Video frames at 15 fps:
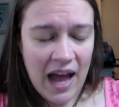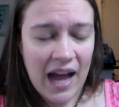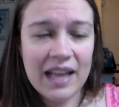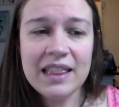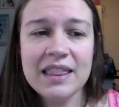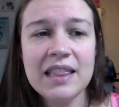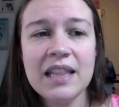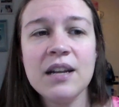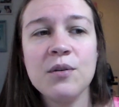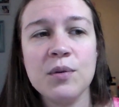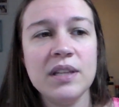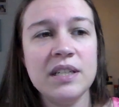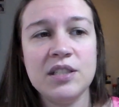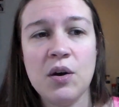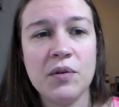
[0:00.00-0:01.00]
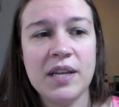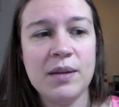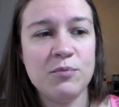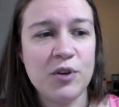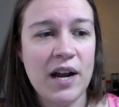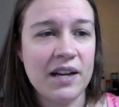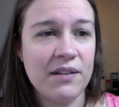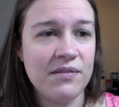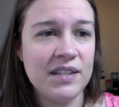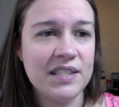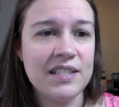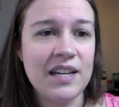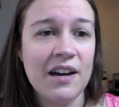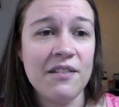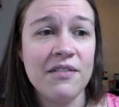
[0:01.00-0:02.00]
I literally don't keep track of this
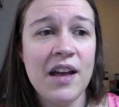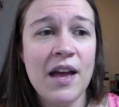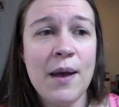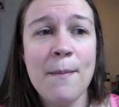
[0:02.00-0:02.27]
stuff.